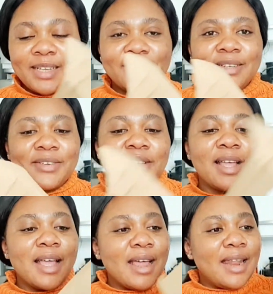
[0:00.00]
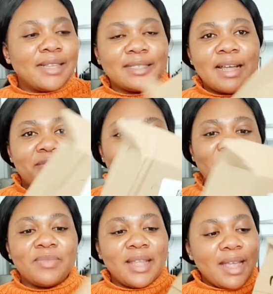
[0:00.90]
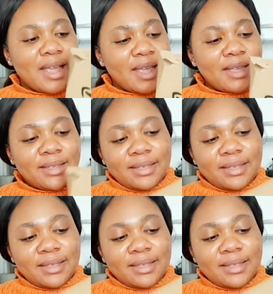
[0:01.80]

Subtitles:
So let's start from this.